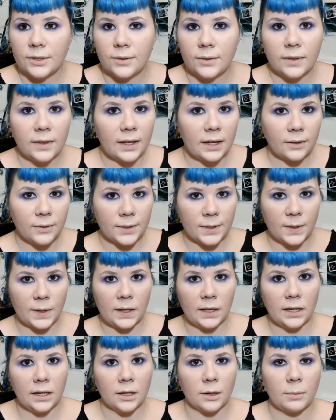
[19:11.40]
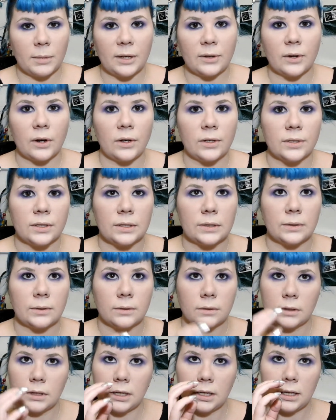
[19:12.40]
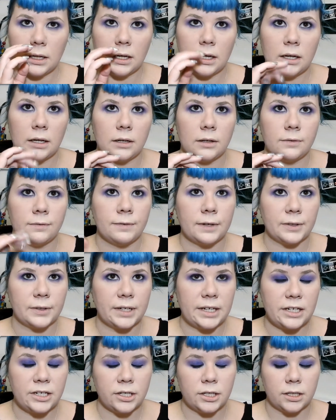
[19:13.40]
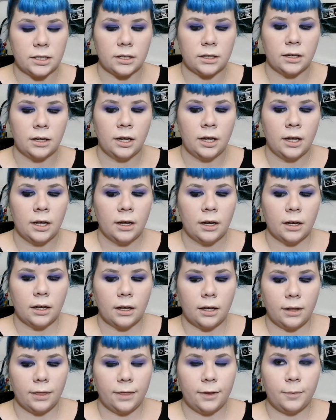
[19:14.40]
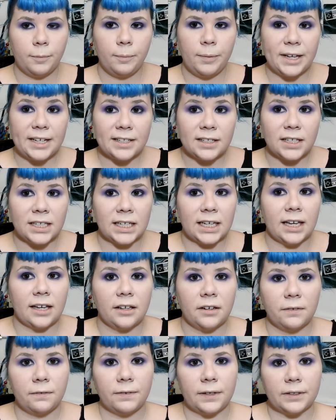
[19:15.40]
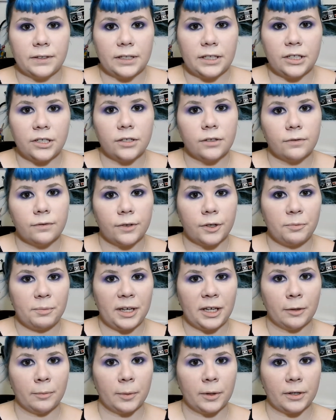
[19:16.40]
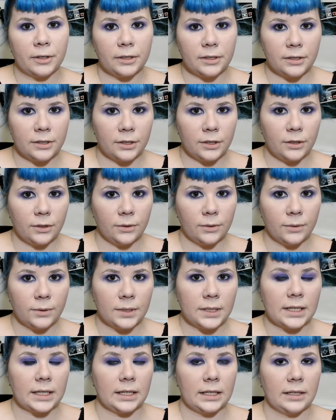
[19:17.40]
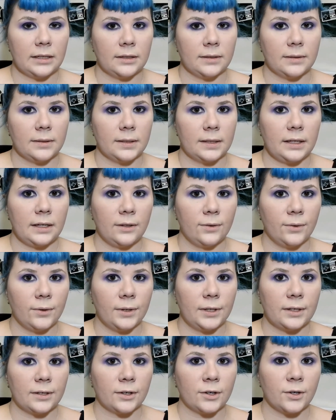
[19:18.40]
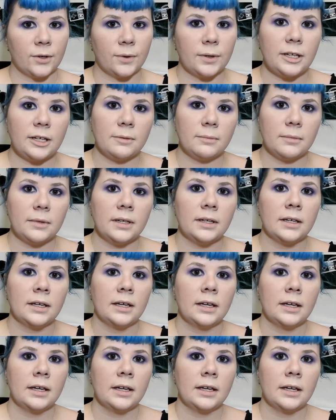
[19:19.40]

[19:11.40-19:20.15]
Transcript: doing that, I was thinking about also foundation. The best kind of foundation for a makeup artist to use is either in a cream